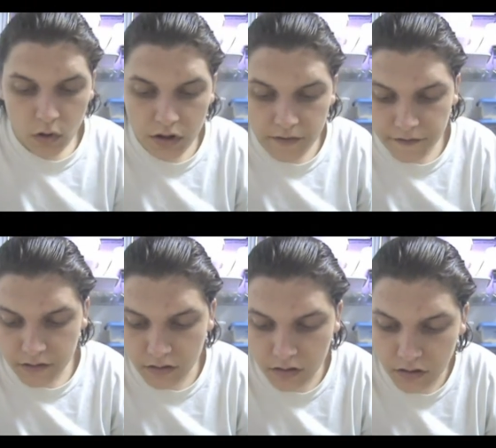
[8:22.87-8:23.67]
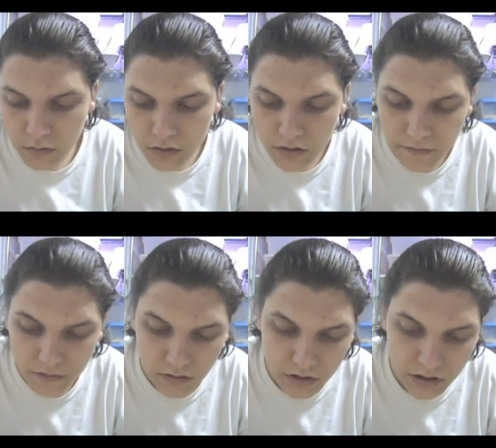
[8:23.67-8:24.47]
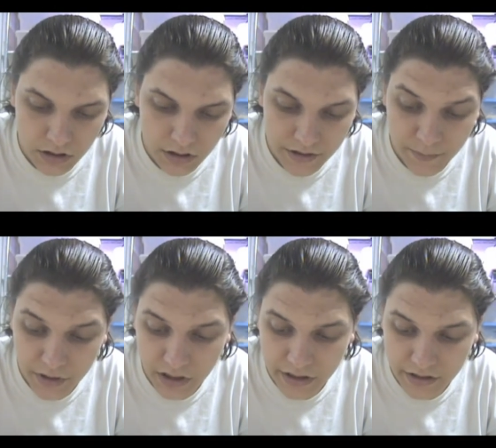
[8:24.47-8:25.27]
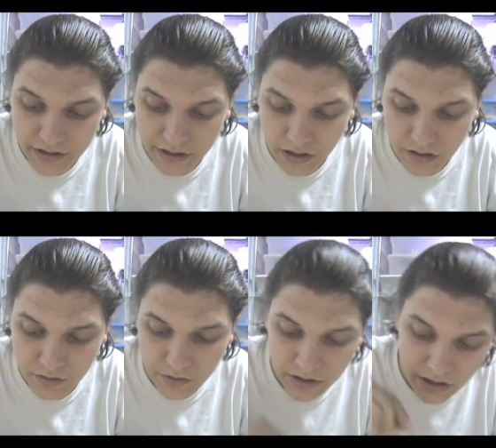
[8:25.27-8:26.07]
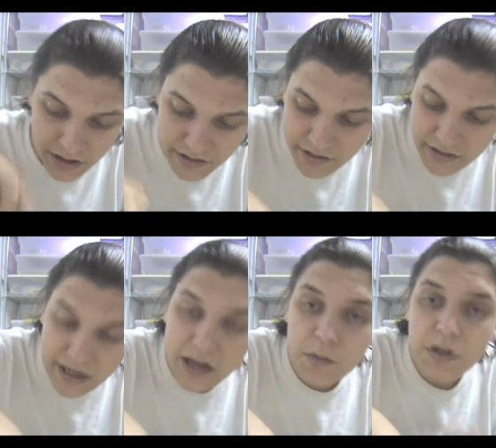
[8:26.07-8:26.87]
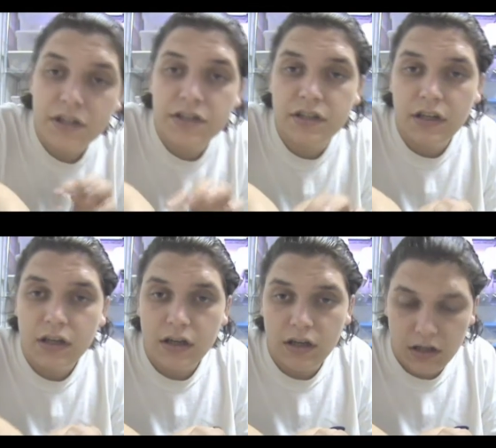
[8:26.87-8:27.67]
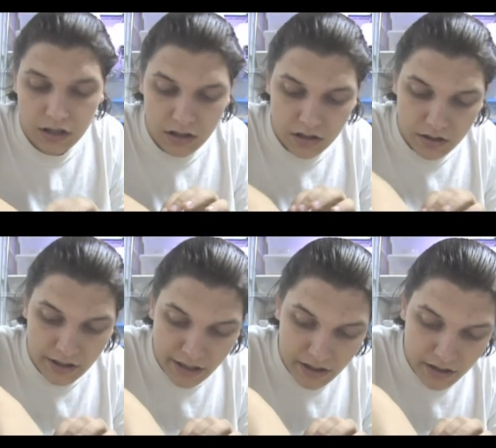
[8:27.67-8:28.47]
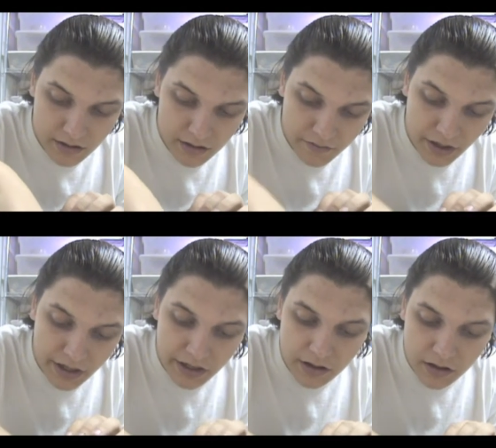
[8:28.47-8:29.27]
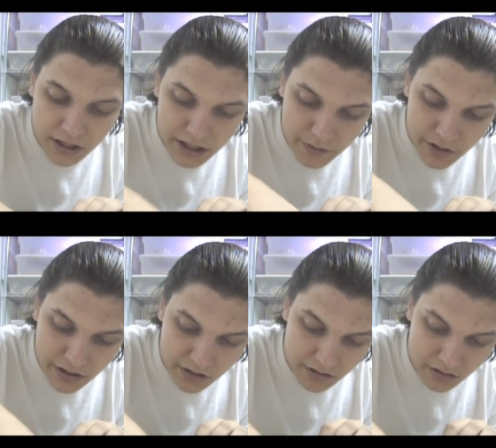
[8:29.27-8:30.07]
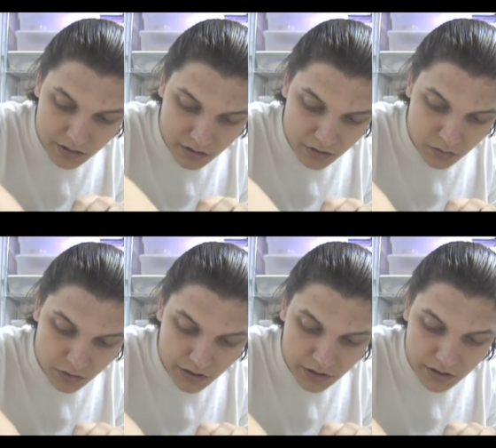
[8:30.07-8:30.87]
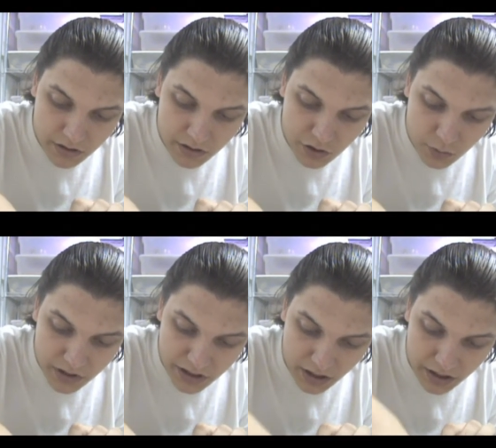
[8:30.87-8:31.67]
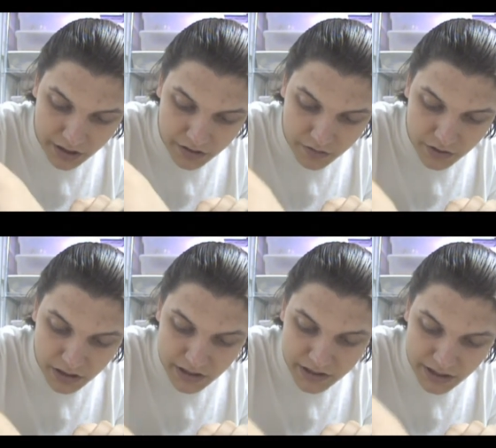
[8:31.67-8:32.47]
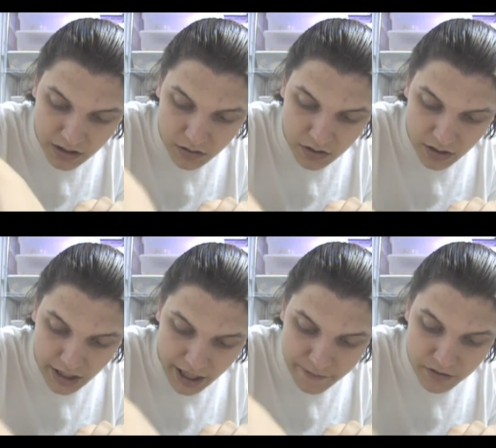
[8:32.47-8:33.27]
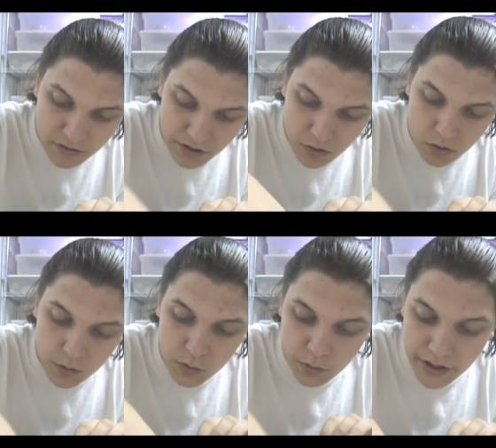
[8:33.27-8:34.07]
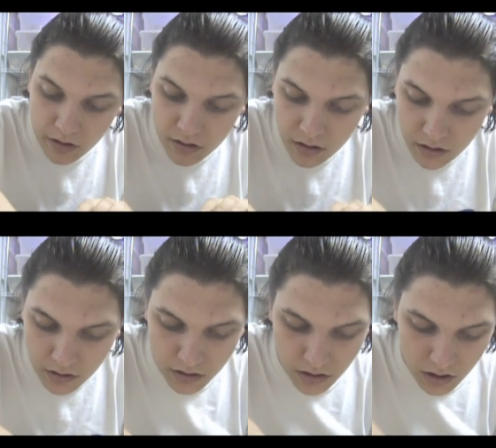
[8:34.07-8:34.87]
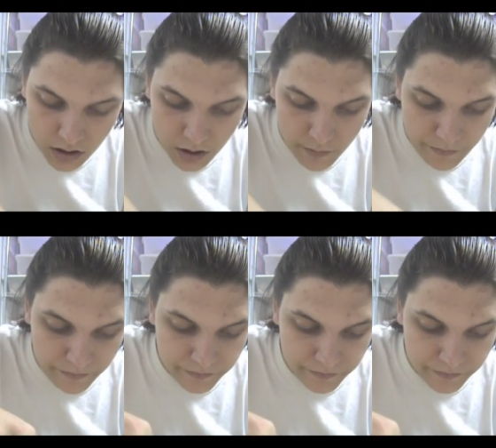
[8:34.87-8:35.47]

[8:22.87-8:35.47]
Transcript: wonderful, wonderful uh, experience here and realize how much uh, of anger I am in with uh, humankind and realize how absolutely horrible we are um,